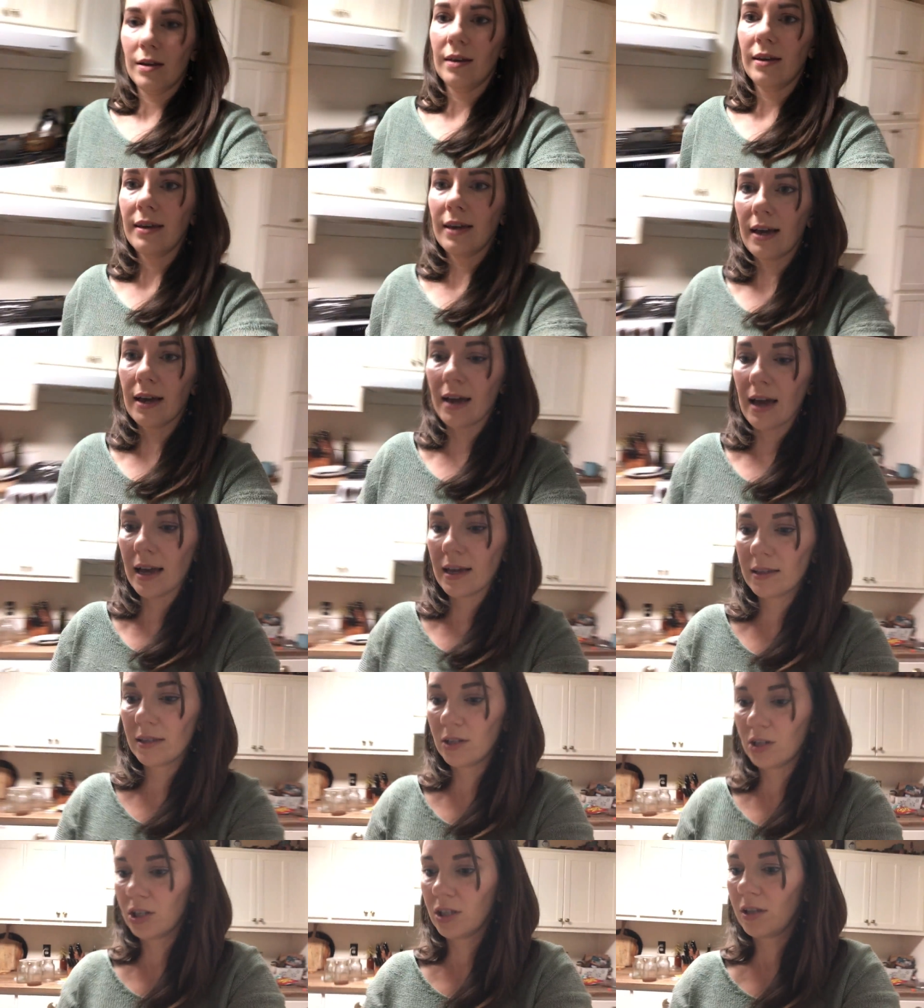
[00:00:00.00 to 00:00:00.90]
Yeah, guys,
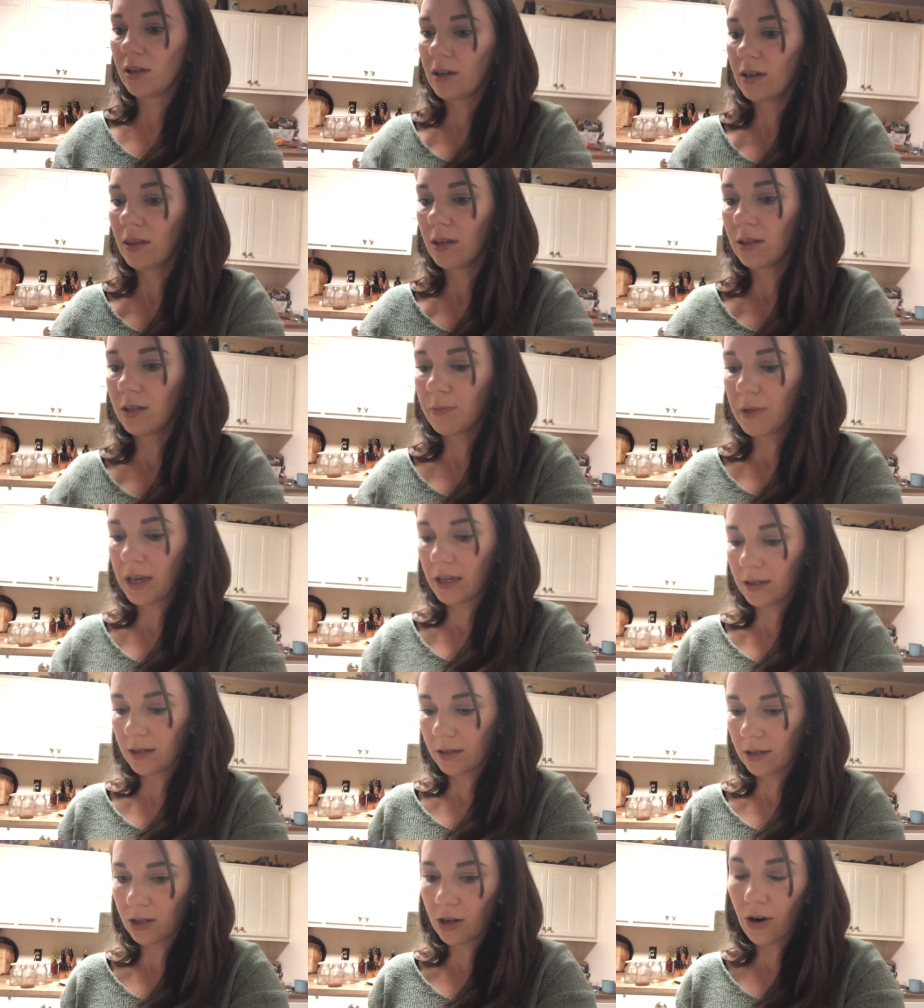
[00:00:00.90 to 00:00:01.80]
just look at this mess.
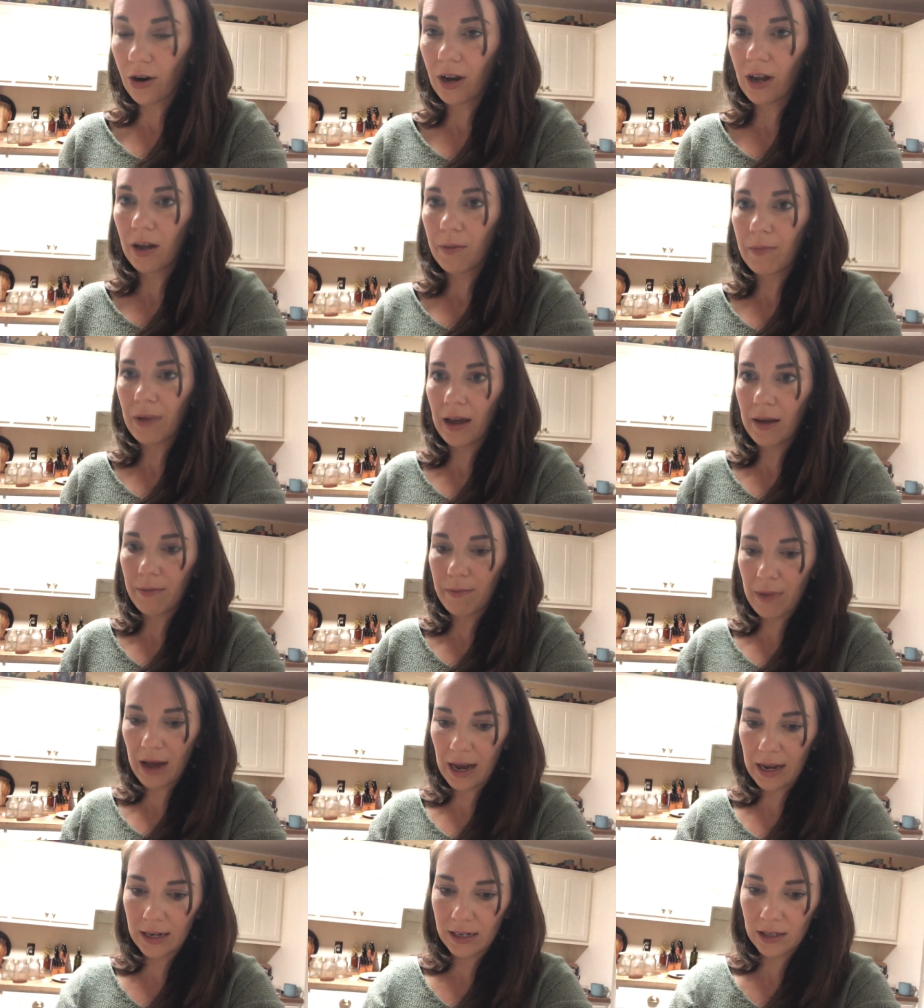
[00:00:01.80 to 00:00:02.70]
Sorry, my
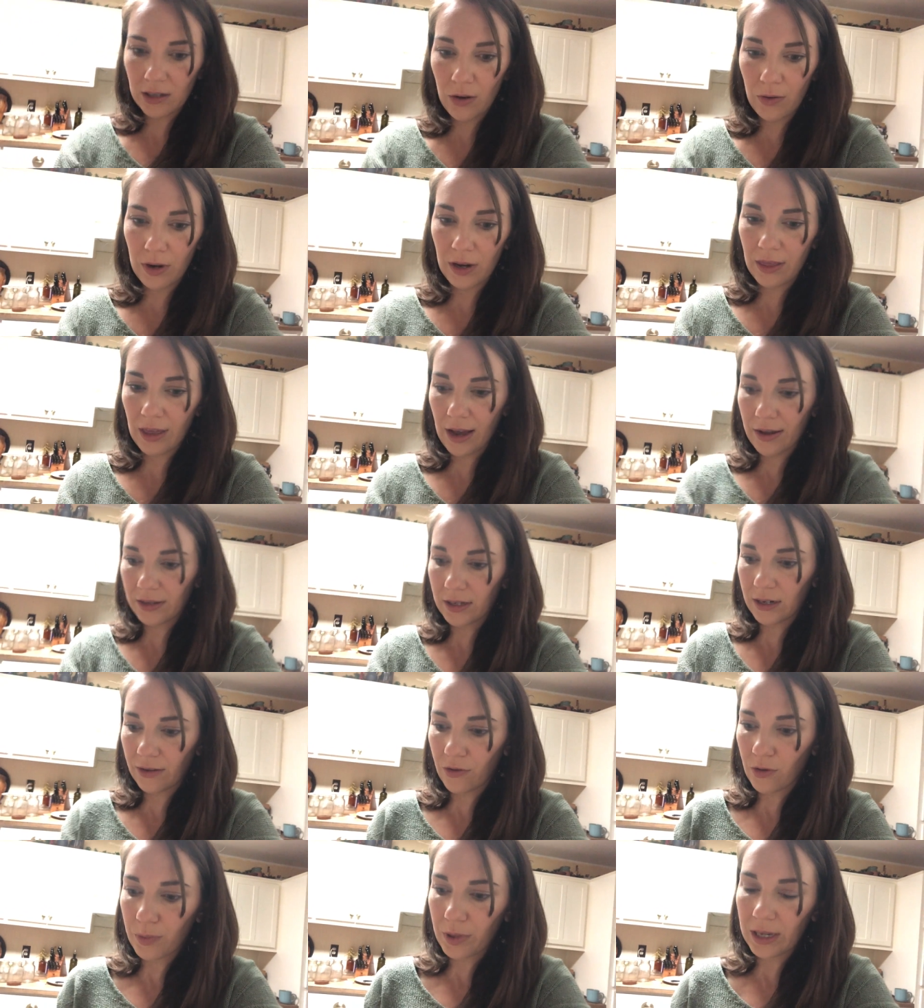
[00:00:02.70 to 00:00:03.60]
mind is going a thousand
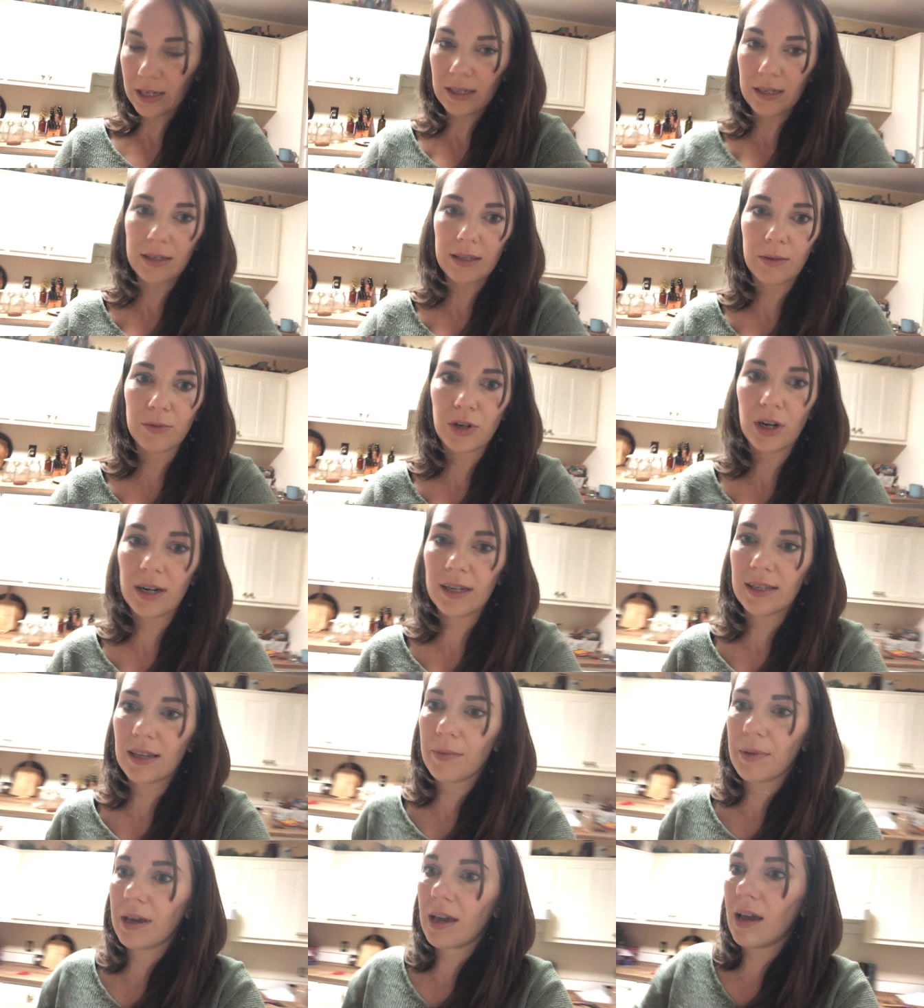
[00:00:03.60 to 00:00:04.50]
different places. I'm trying to
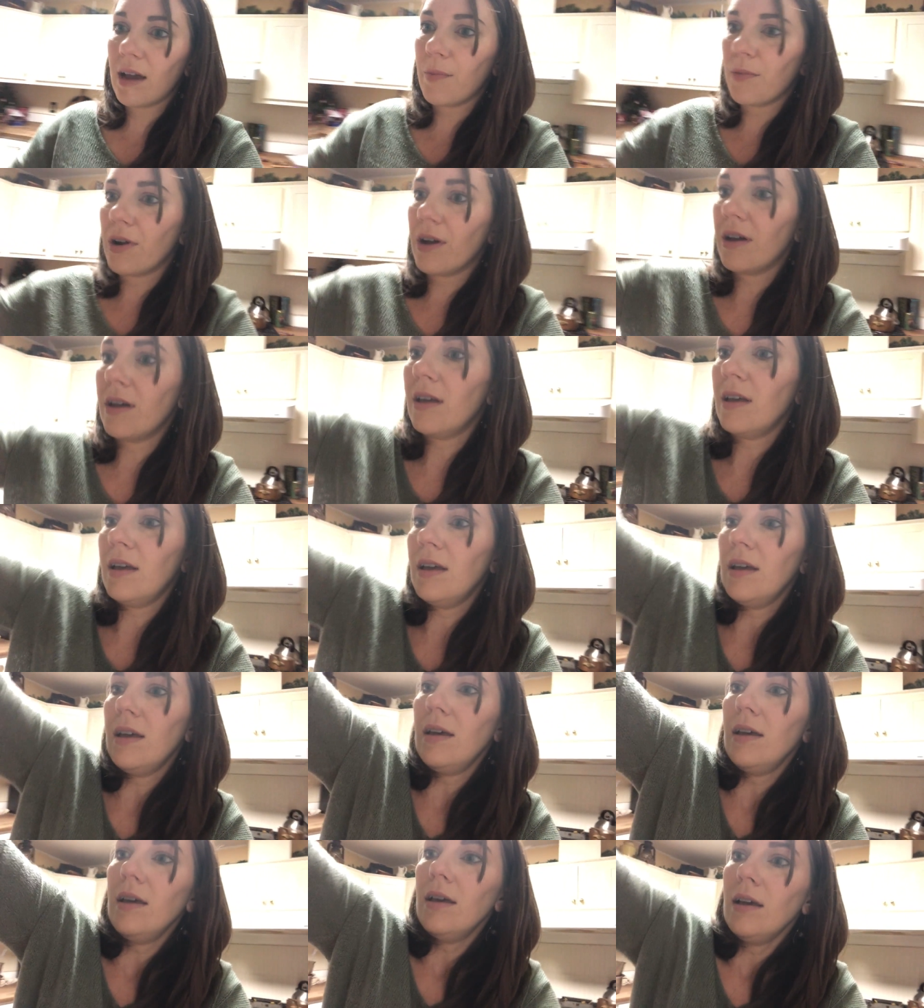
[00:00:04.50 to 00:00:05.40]
set my camera
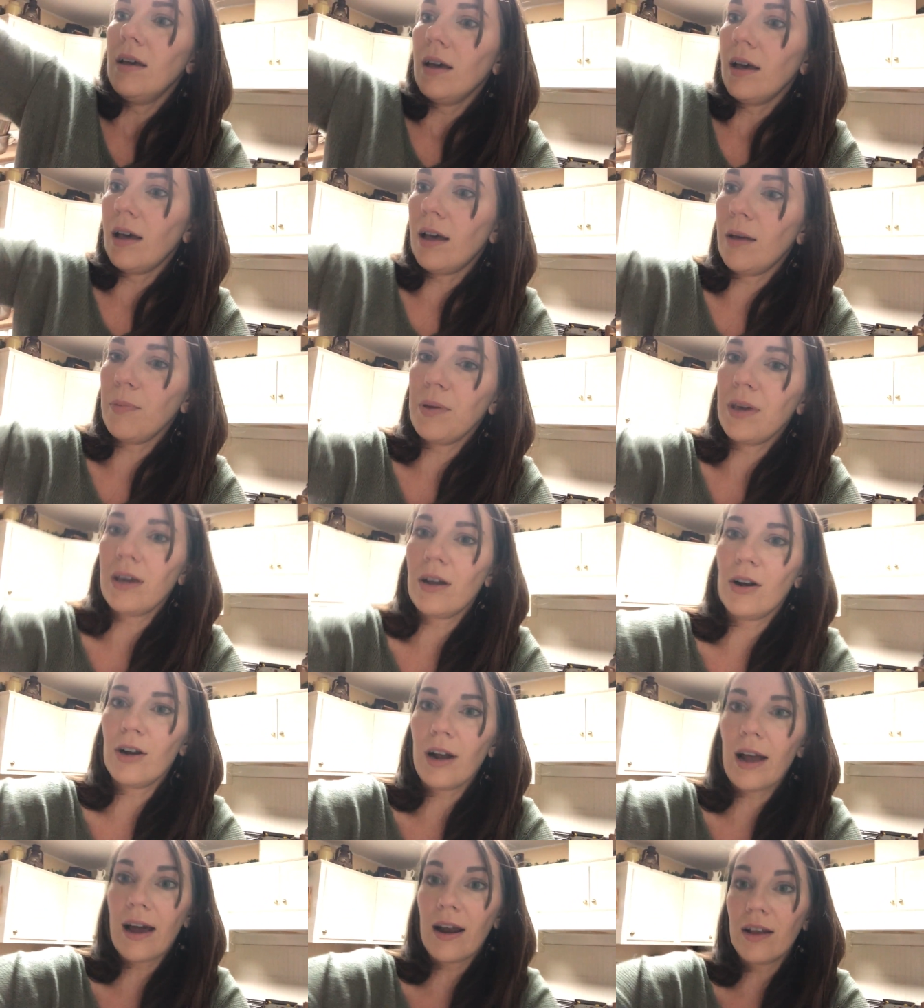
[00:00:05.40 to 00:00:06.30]
up
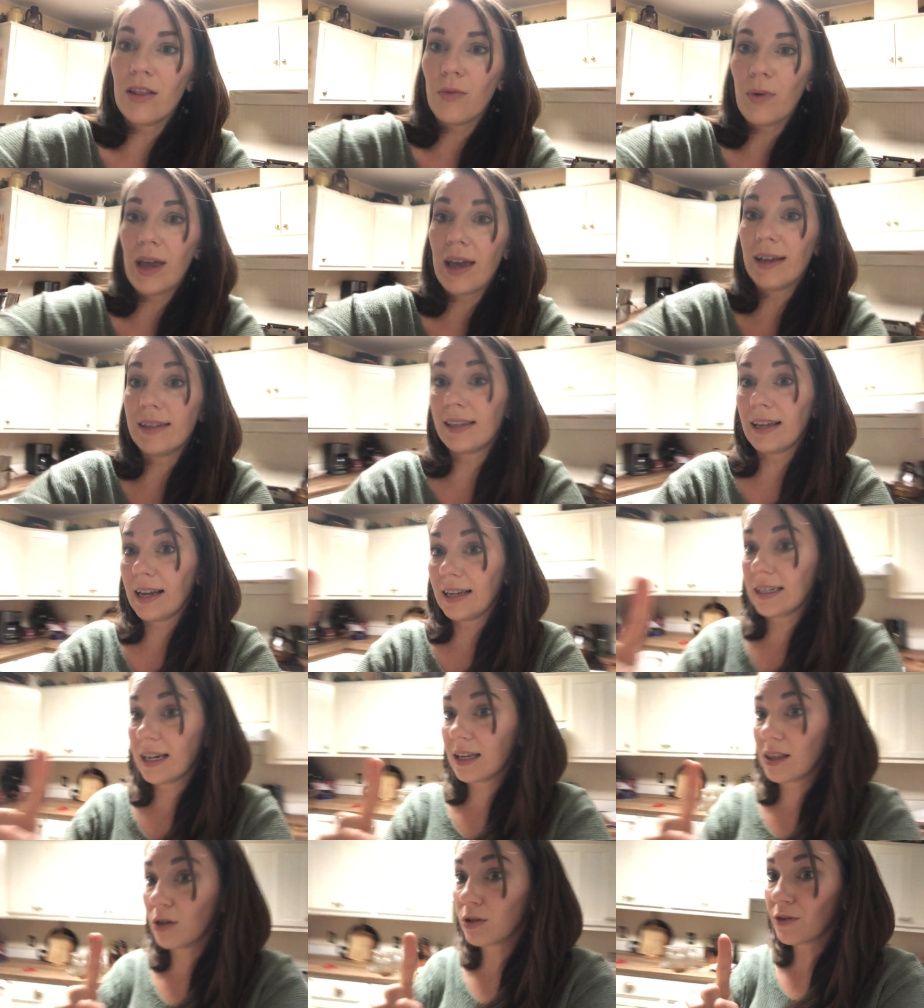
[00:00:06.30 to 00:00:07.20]
here out of the way because I got to
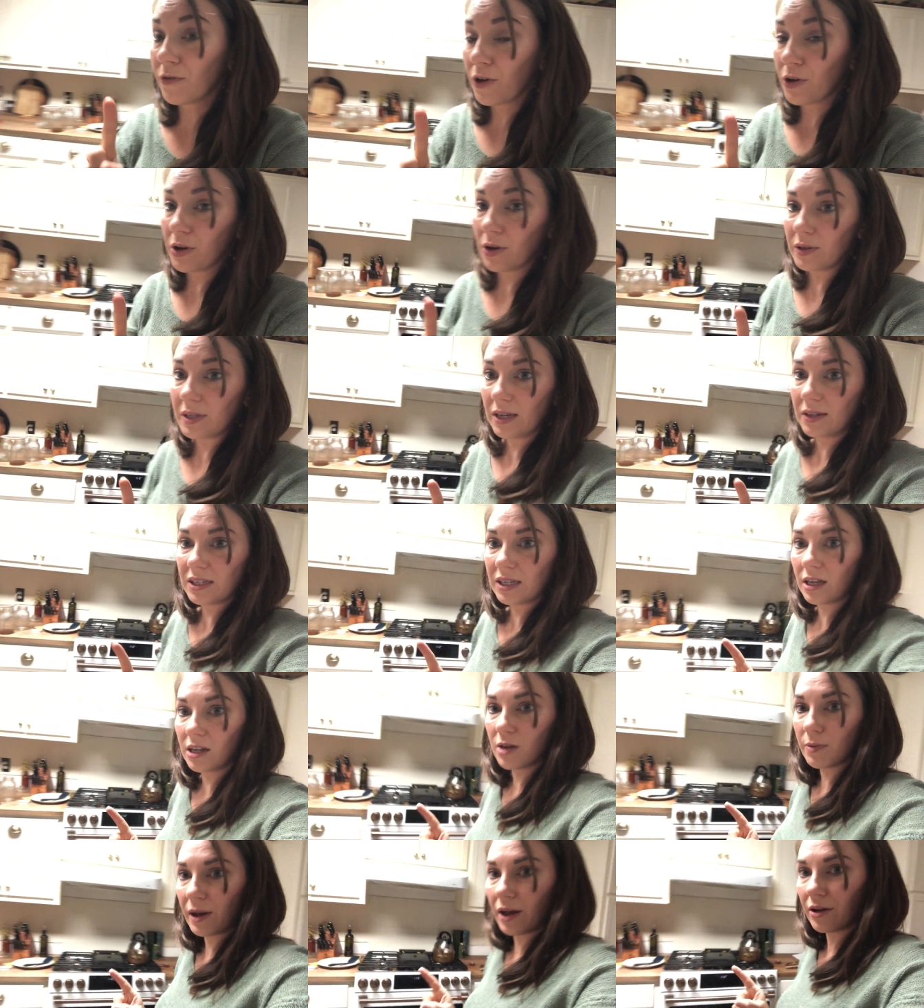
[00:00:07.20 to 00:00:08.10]
take those photos I was
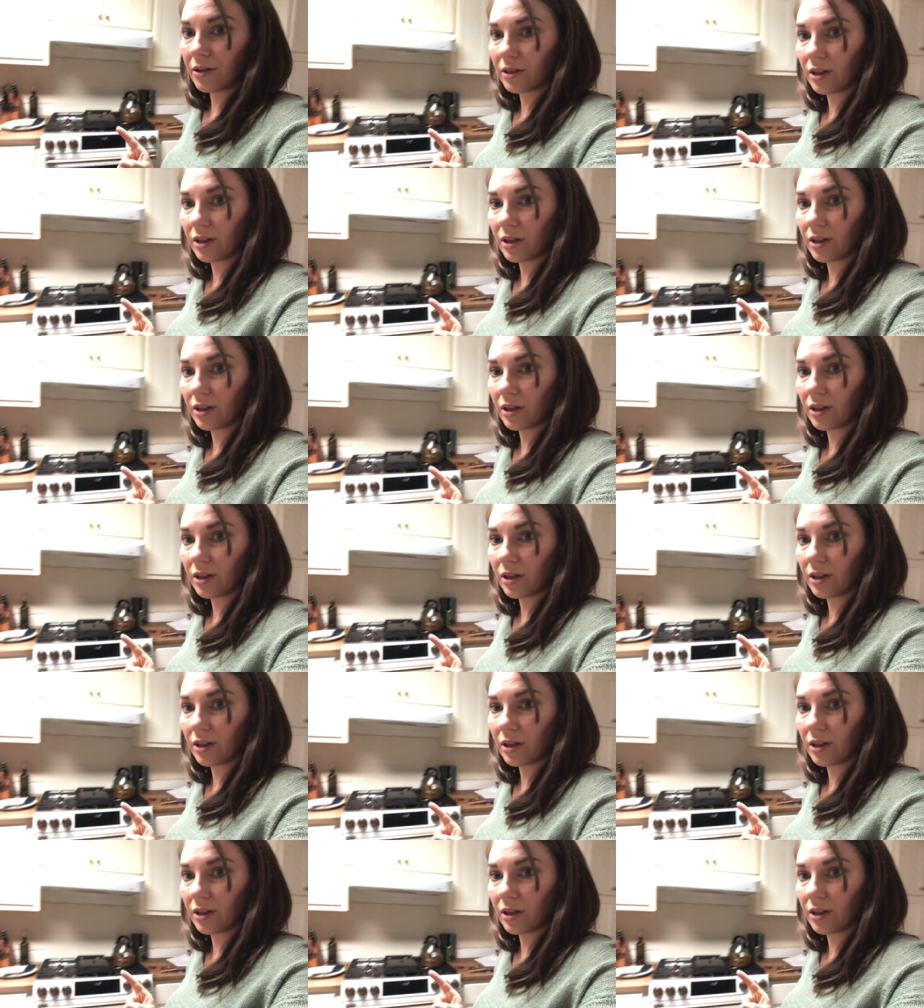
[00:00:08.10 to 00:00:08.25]
telling you about.